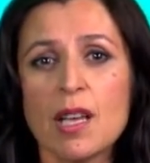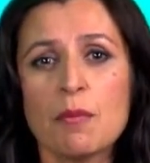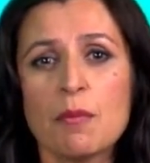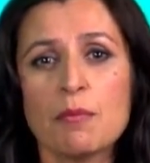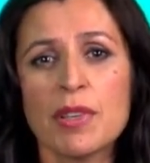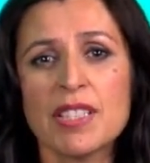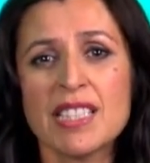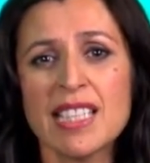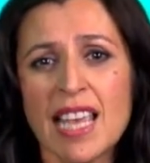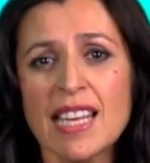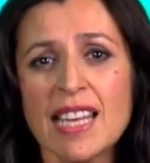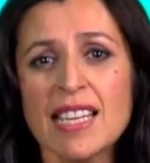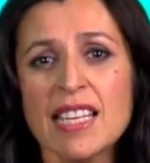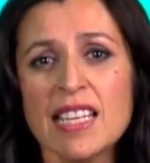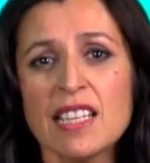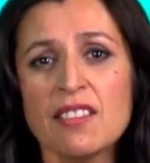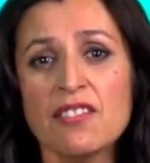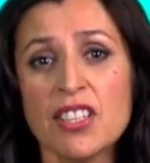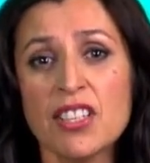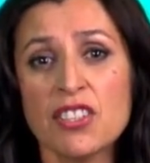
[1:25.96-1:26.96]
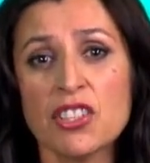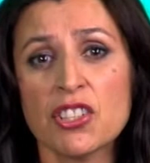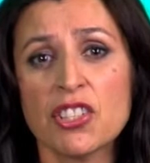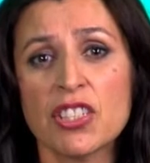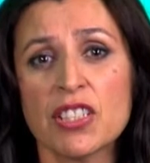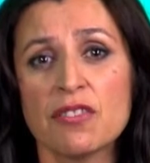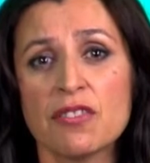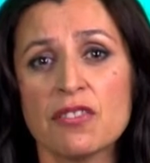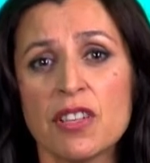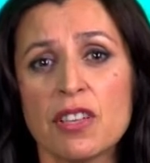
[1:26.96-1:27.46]
but any
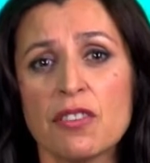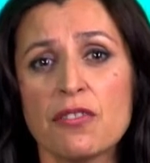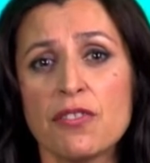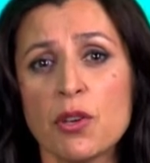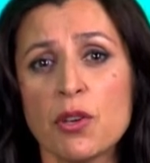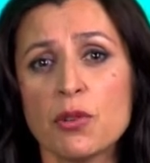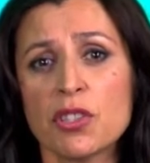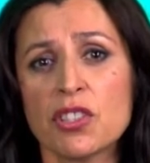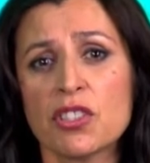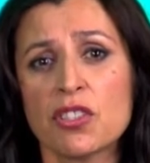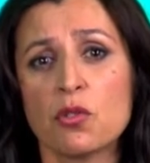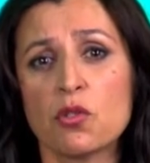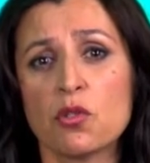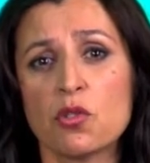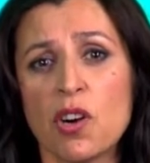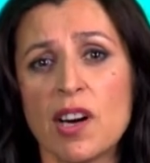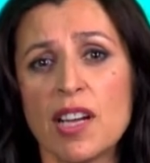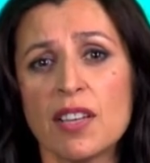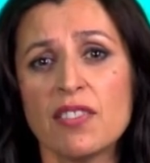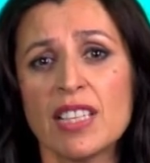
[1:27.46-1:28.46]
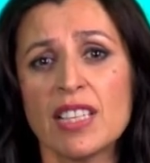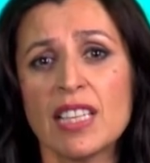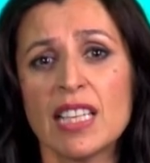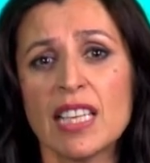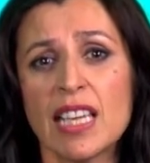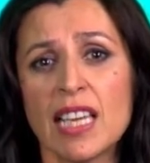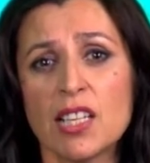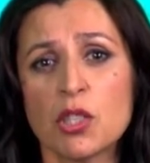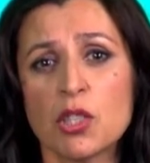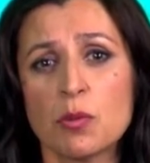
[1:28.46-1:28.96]
initiative focused on driving
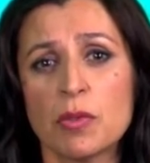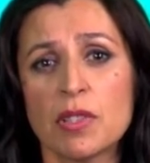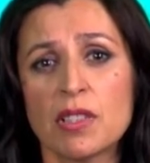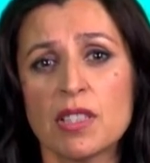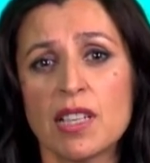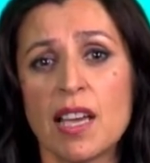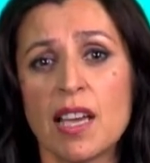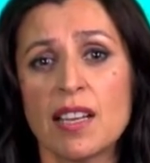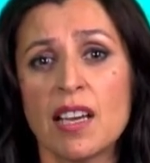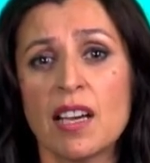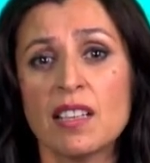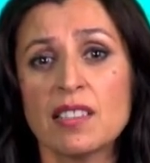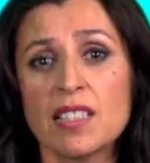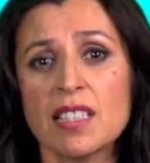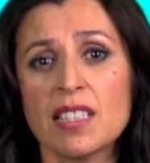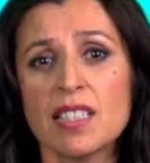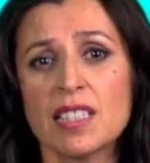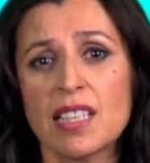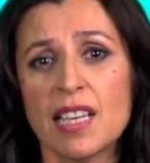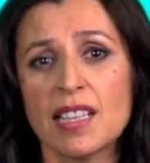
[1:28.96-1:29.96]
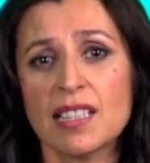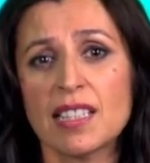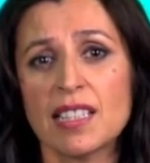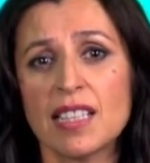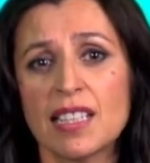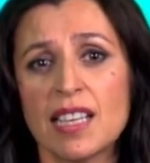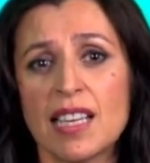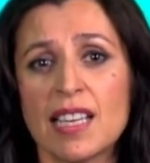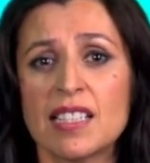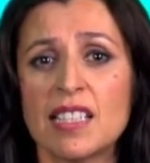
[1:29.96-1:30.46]
engagement and
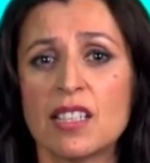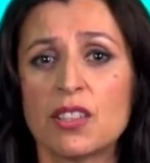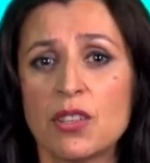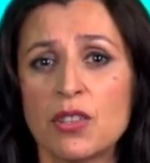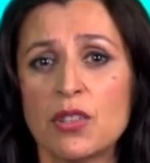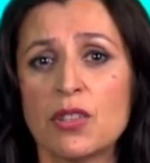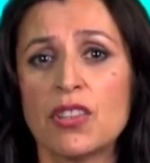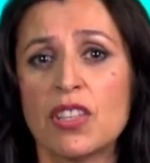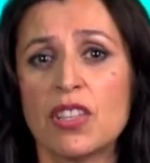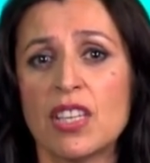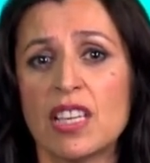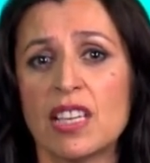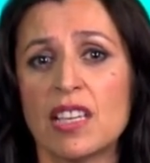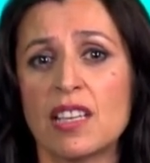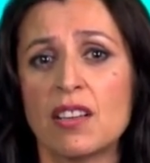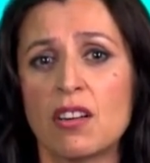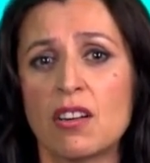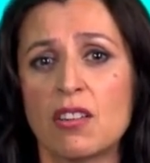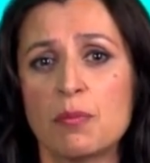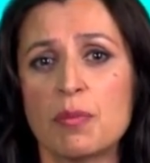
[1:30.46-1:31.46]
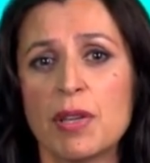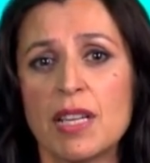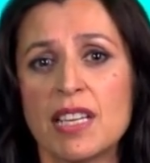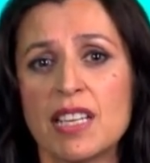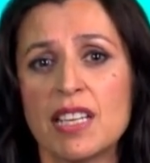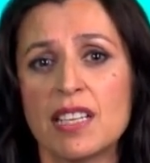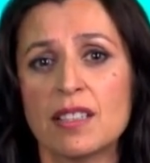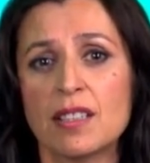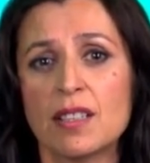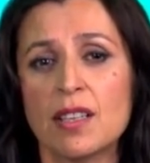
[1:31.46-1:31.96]
understanding is a good thing in our
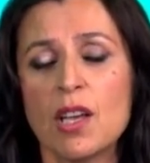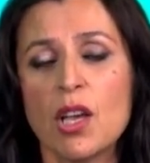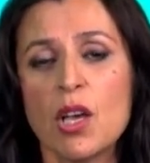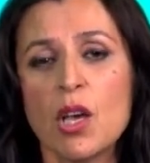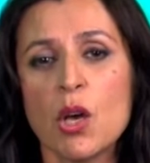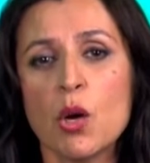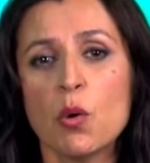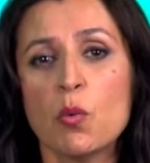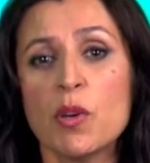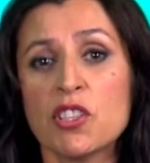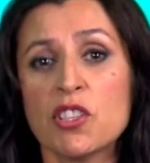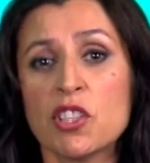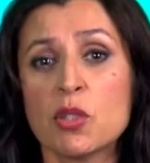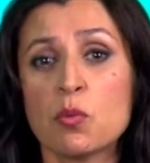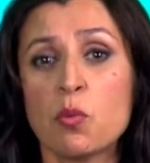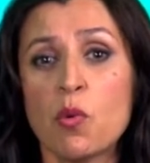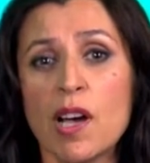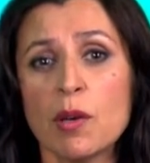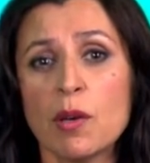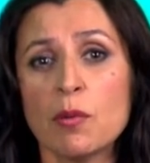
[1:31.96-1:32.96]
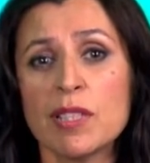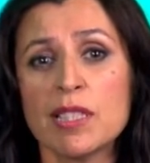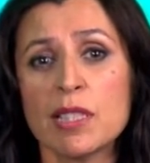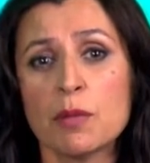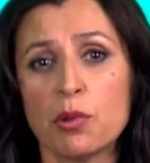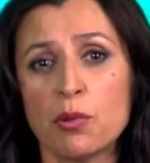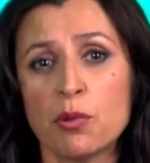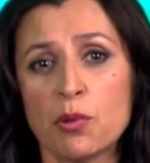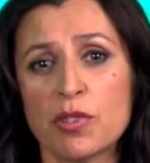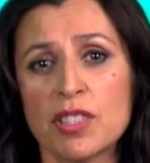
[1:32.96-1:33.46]
opinion, which is why we're
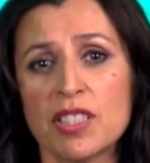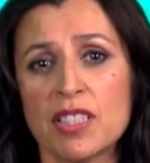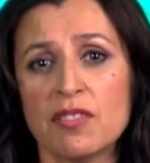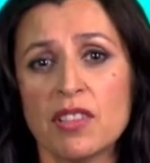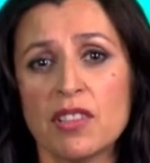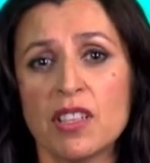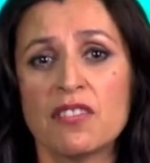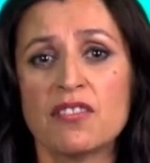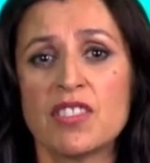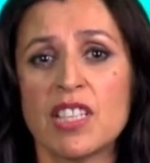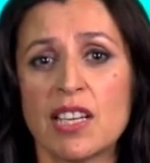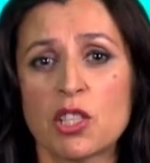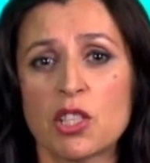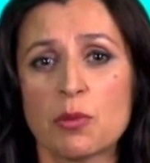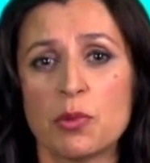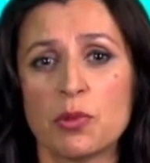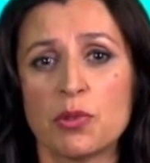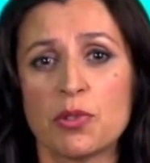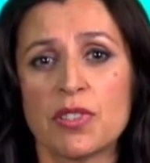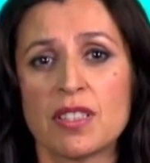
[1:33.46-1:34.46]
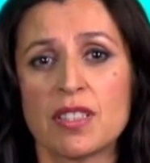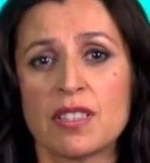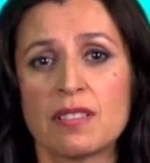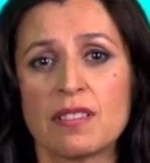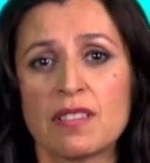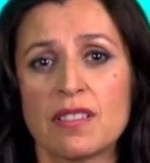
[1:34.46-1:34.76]
supportive of dashboards.